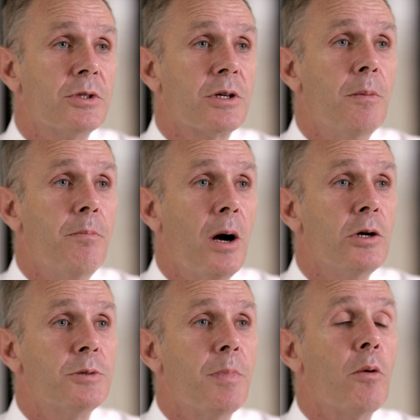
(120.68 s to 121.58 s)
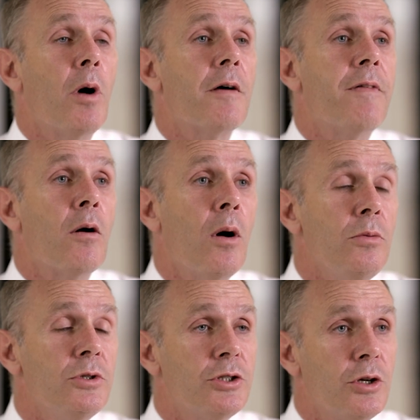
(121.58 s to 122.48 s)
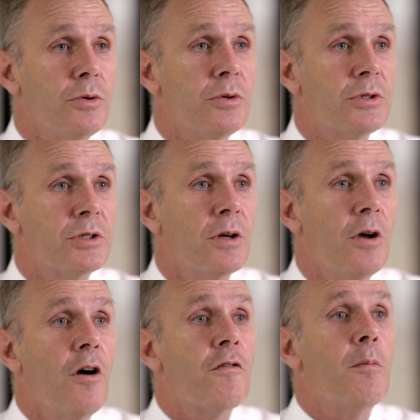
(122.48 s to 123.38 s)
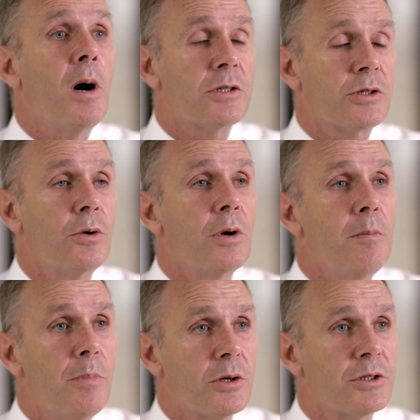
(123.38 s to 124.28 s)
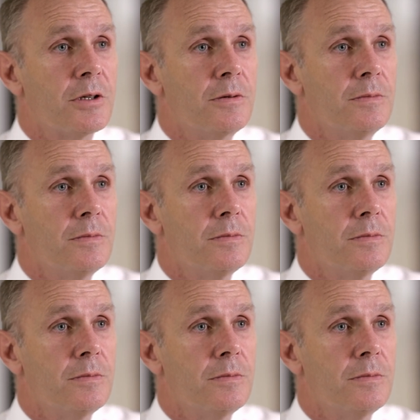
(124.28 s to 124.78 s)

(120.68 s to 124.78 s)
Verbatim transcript: was composed by one of our own students from our school in Boston.